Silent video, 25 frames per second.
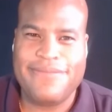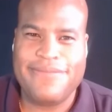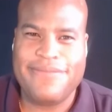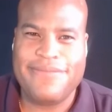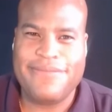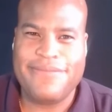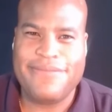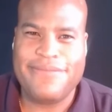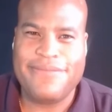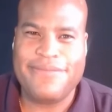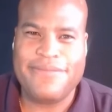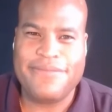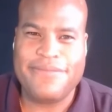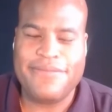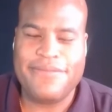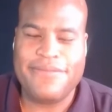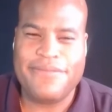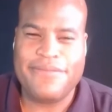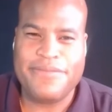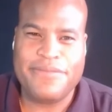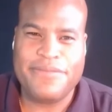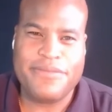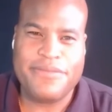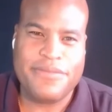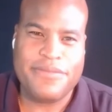
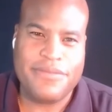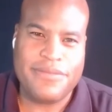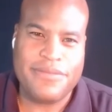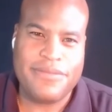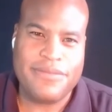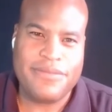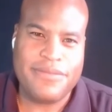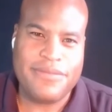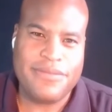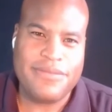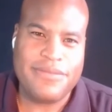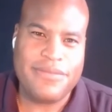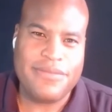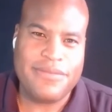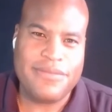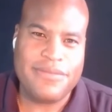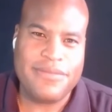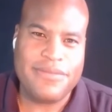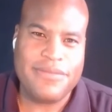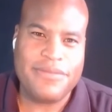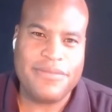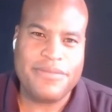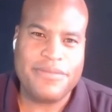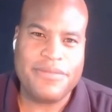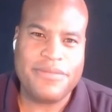
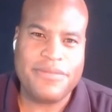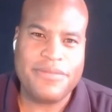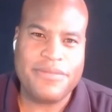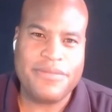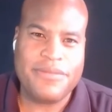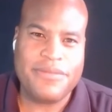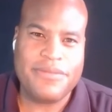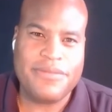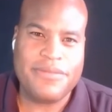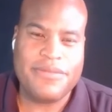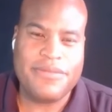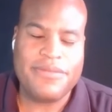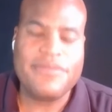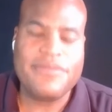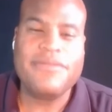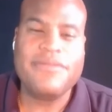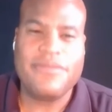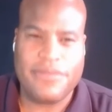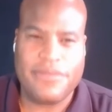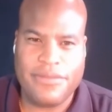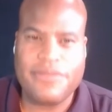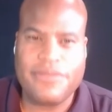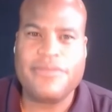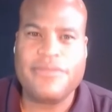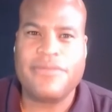
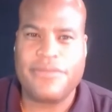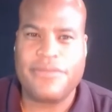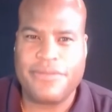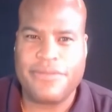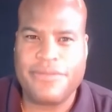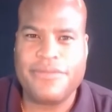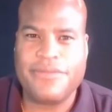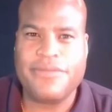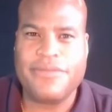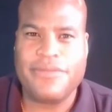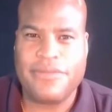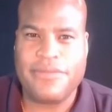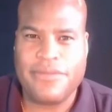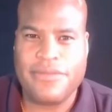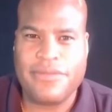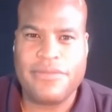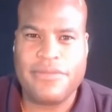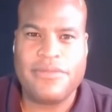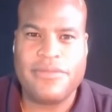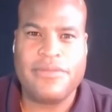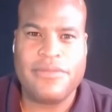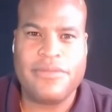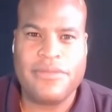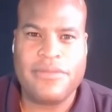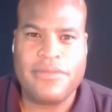
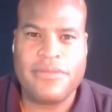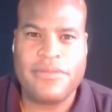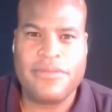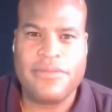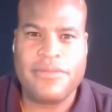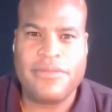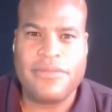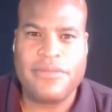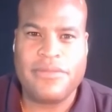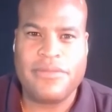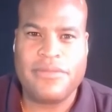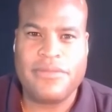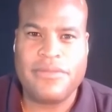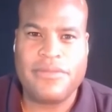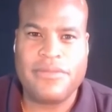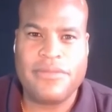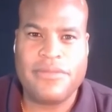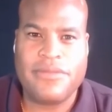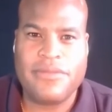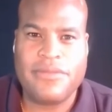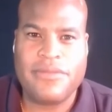The person shown says nothing.